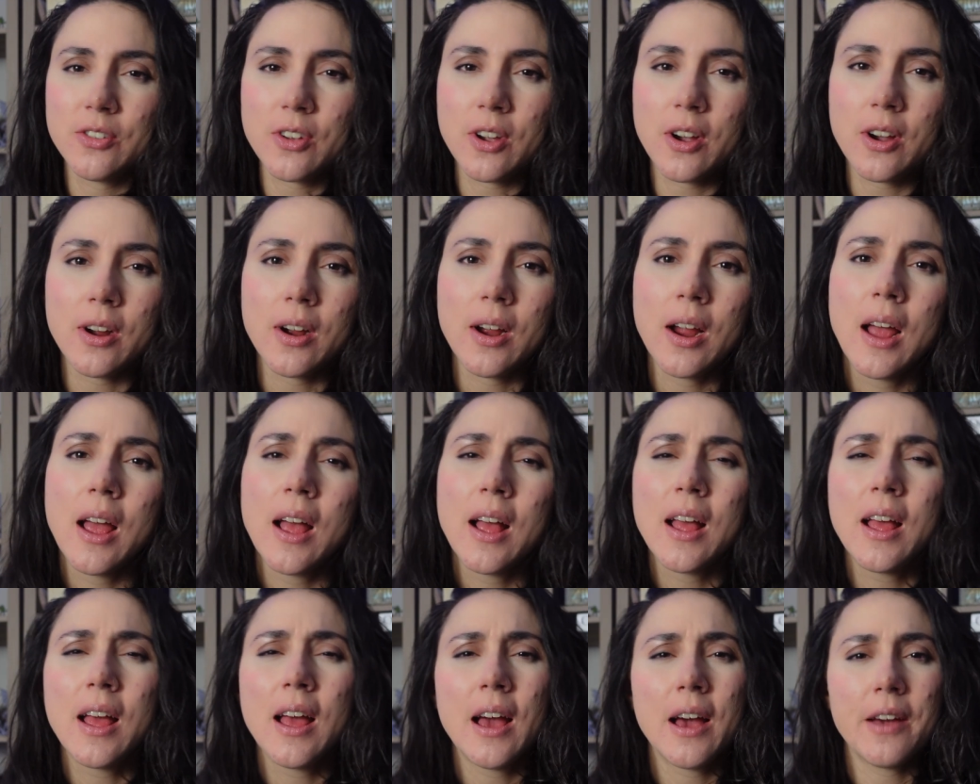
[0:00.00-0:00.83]
are.
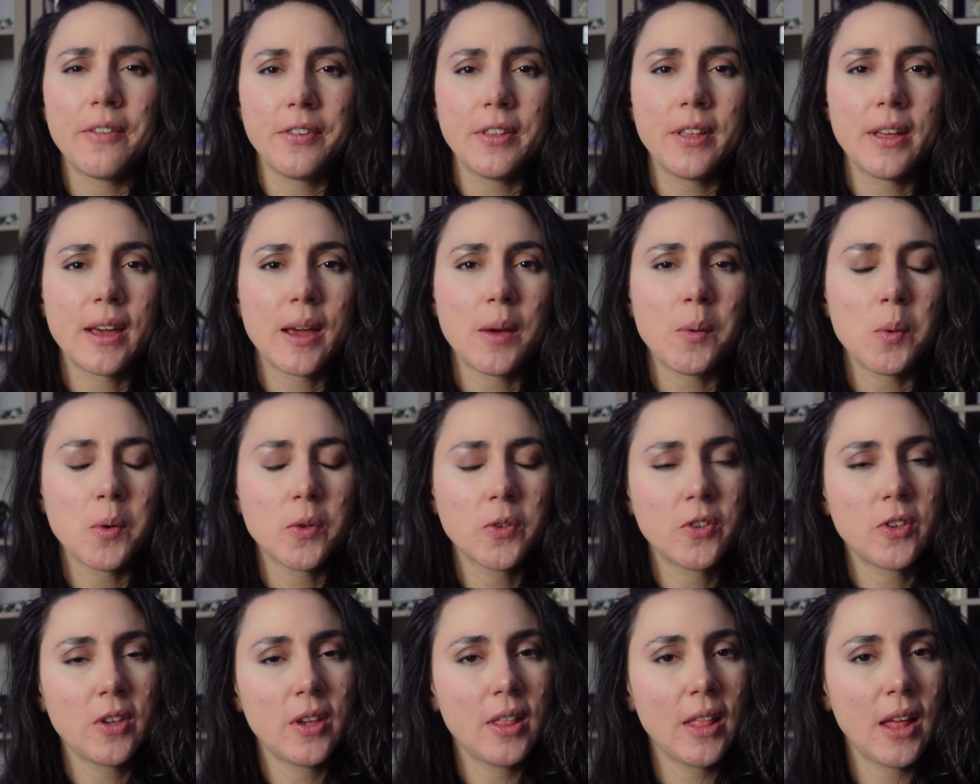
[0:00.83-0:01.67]
I feel like I
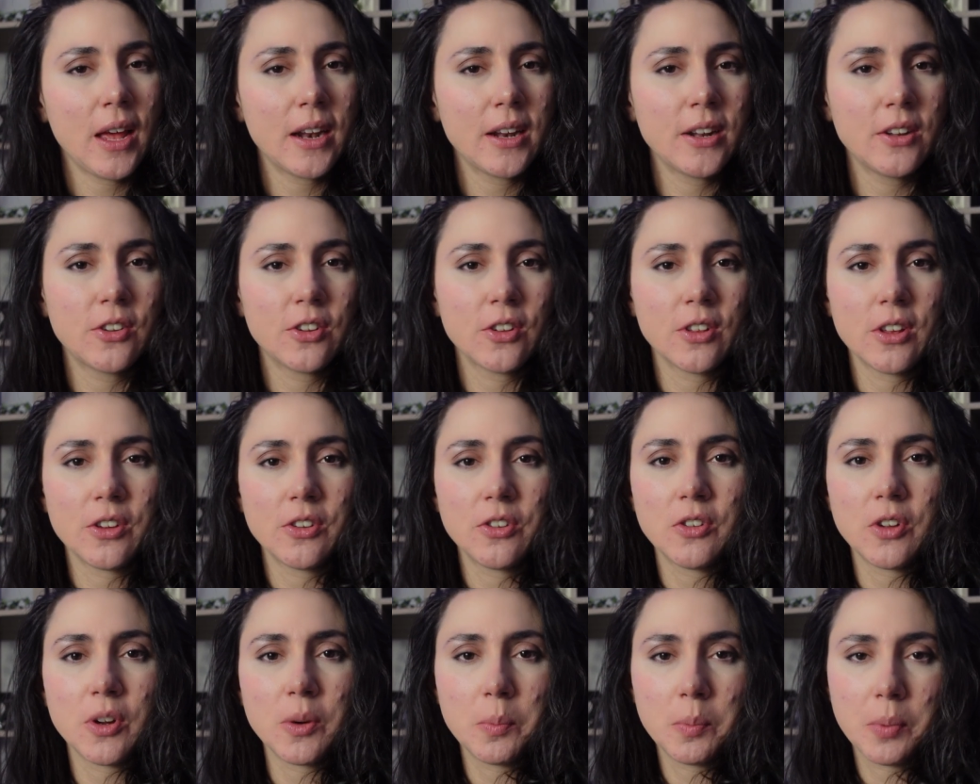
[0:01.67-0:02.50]
won't see that until I
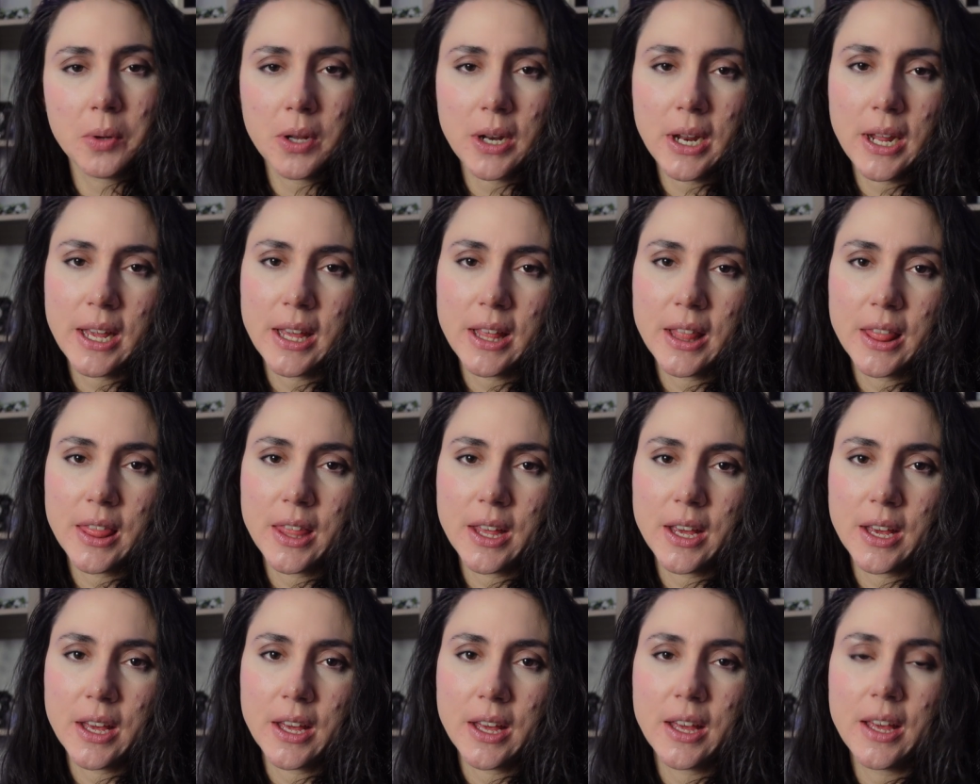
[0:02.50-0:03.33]
start putting
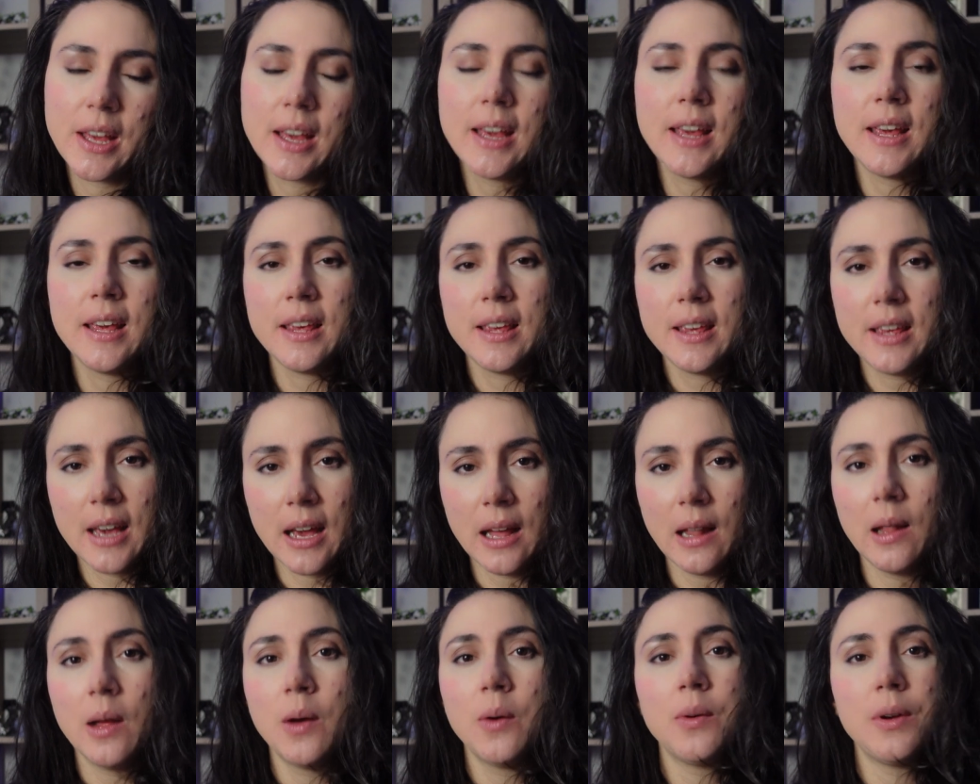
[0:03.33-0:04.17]
the
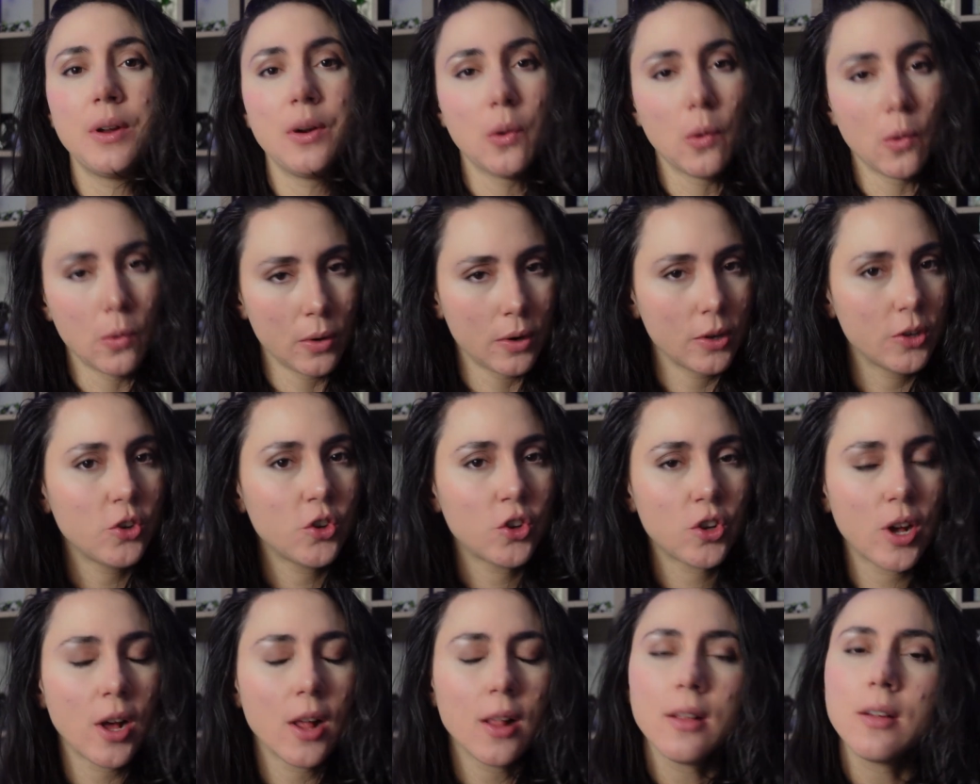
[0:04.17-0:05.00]
yellow and
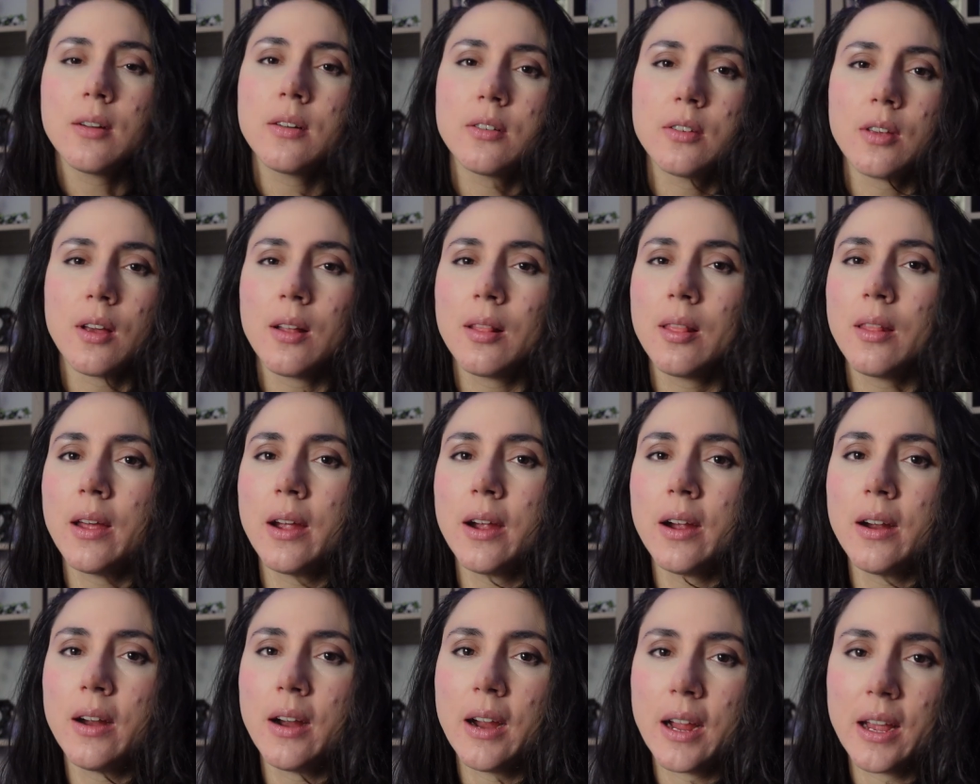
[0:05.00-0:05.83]
orange colors on
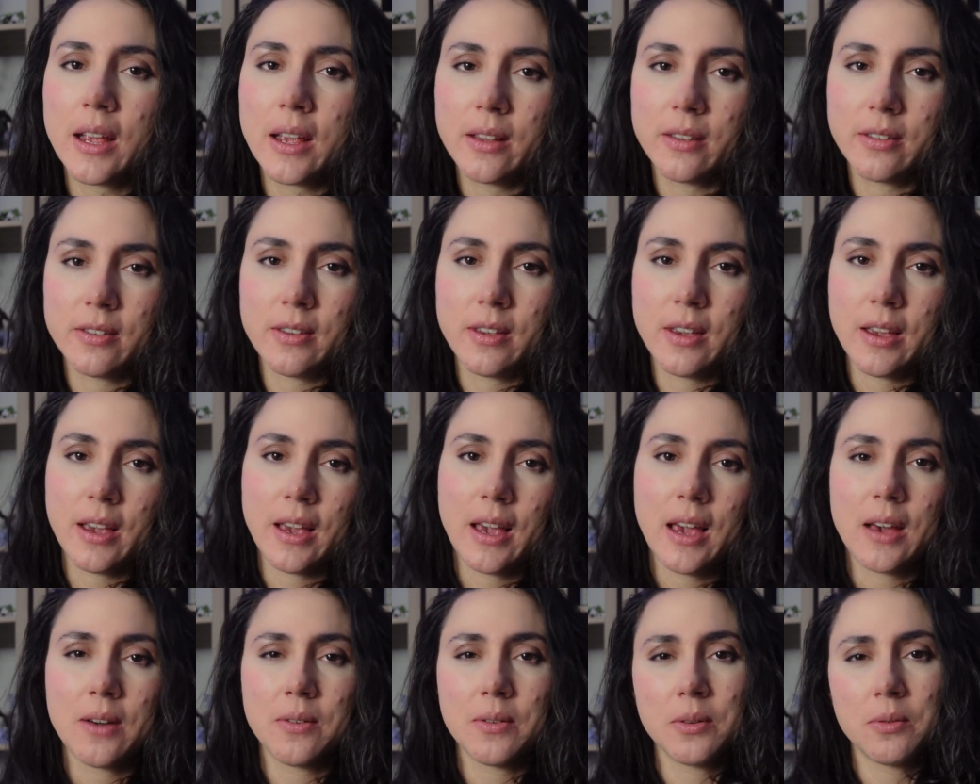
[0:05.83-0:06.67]
there and
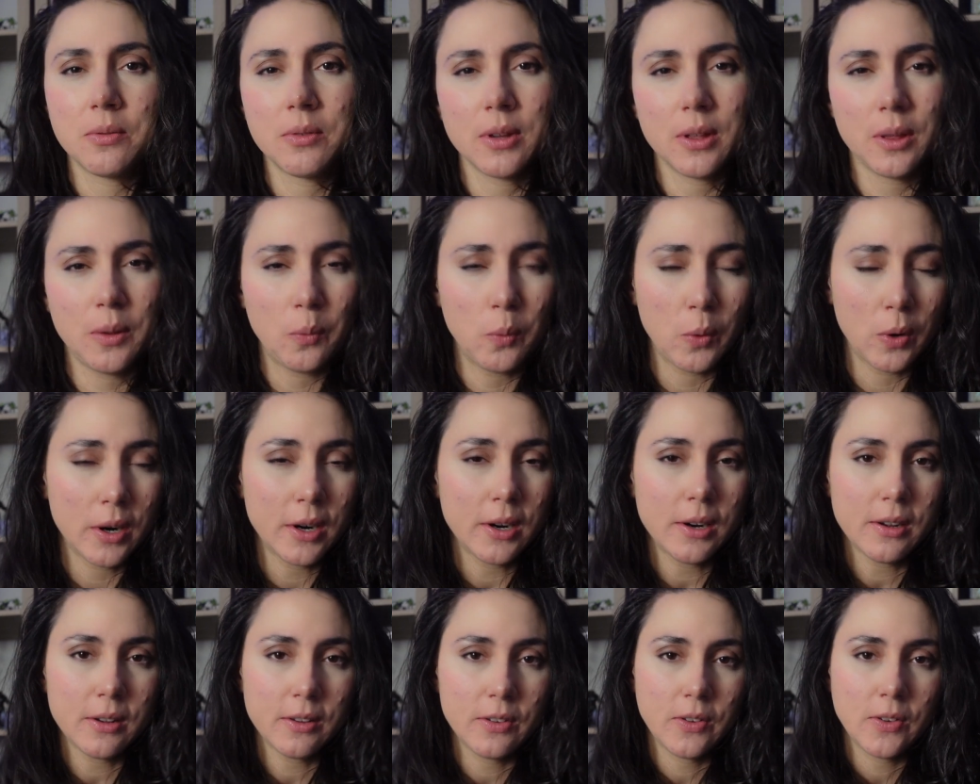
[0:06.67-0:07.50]
seeing how it really
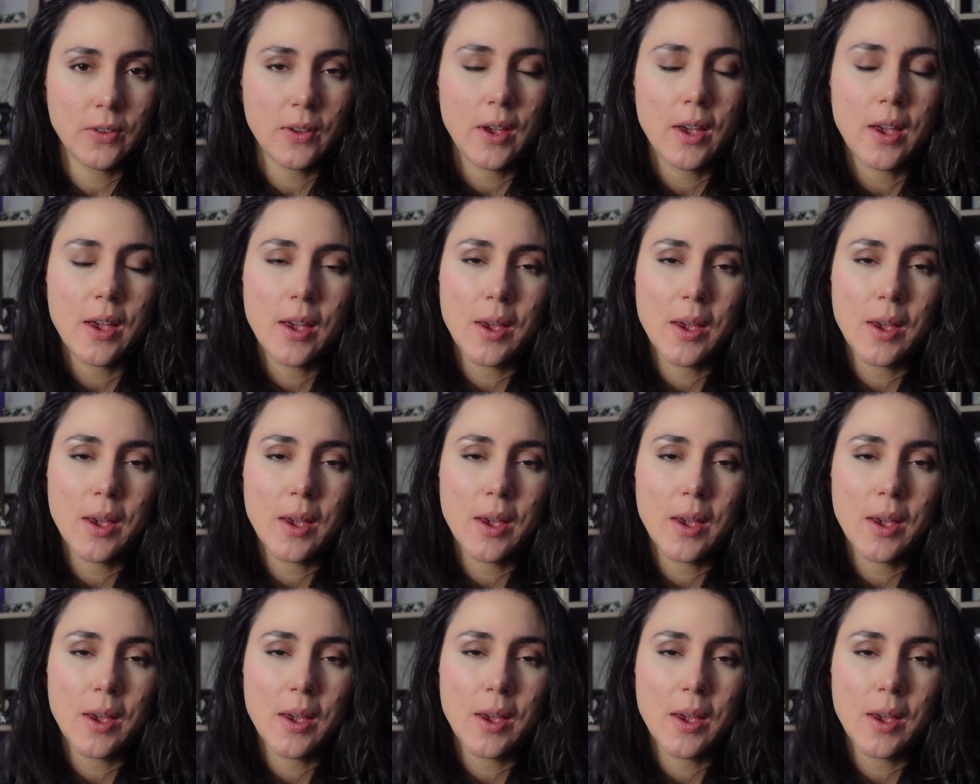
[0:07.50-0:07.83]
works.